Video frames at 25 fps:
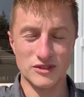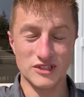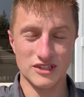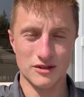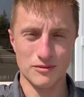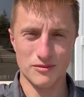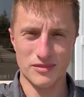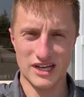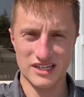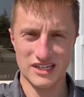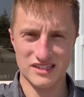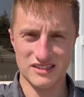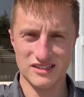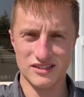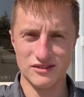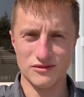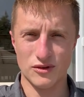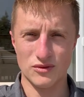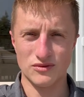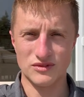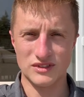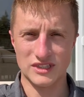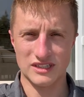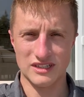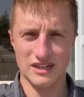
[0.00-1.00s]
It's competitive,
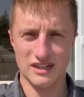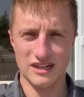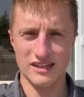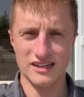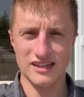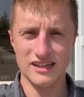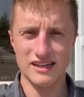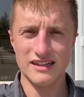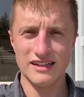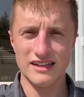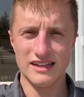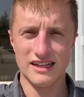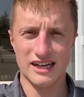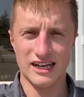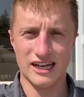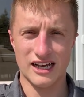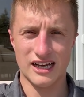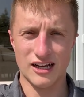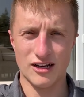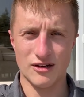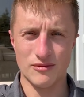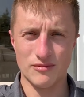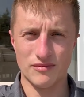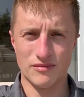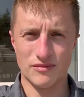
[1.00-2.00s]
obviously,
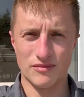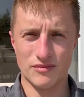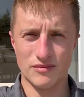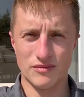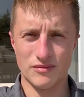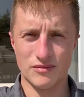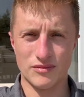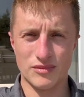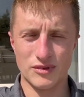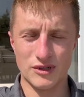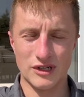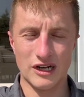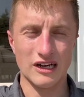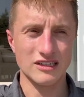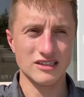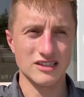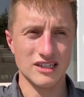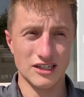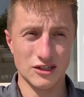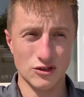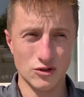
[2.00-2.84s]
but like I say,